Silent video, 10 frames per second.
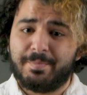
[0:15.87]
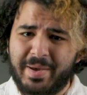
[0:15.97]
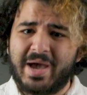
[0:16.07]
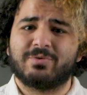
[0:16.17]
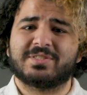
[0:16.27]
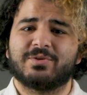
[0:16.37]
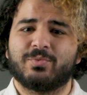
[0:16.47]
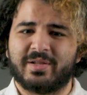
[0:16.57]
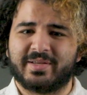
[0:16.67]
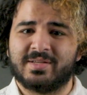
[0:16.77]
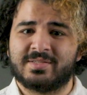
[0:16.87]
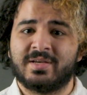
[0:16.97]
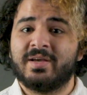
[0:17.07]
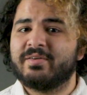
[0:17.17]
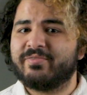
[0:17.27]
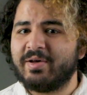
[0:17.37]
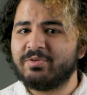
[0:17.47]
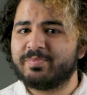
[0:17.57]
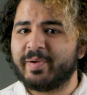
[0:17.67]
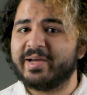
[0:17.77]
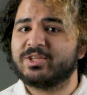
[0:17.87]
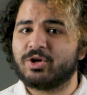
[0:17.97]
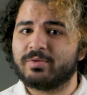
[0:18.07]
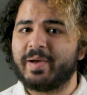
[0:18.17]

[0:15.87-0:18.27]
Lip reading: Bowers & Wilkins, founded by John